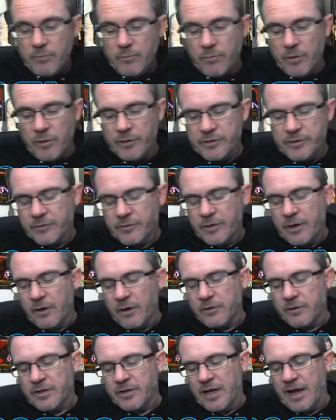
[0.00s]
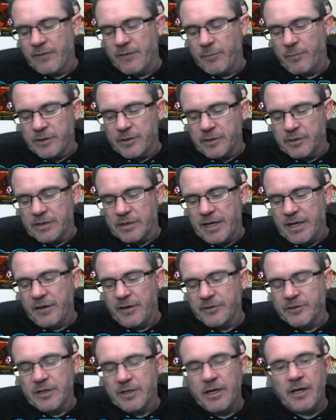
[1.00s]
Most of the characters I have a bunch of
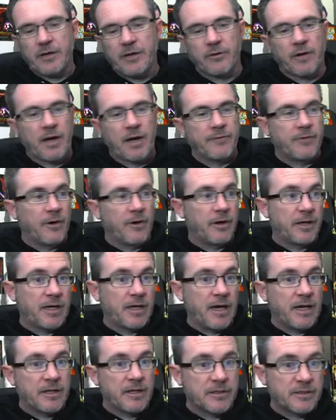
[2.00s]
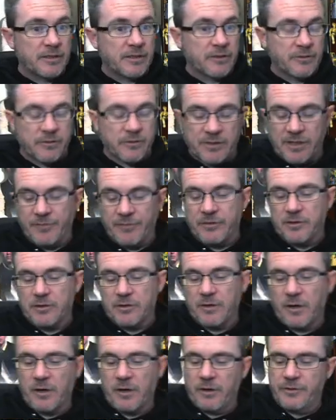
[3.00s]
tiles on or I've already got it six or seven
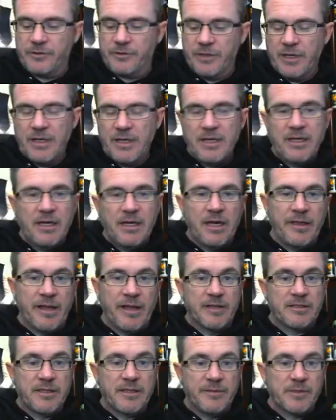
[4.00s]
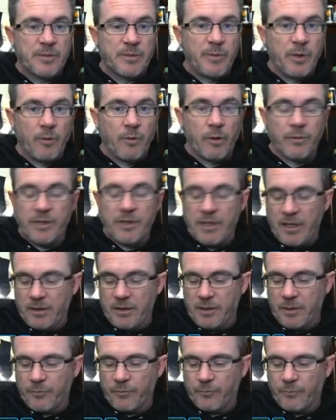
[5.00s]
stars and that seems to be where we need
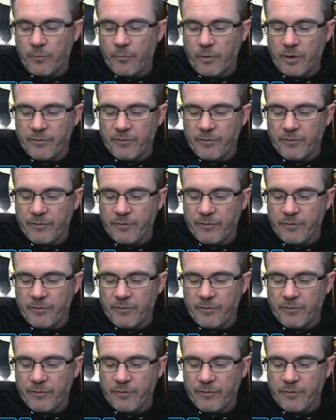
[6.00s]
them for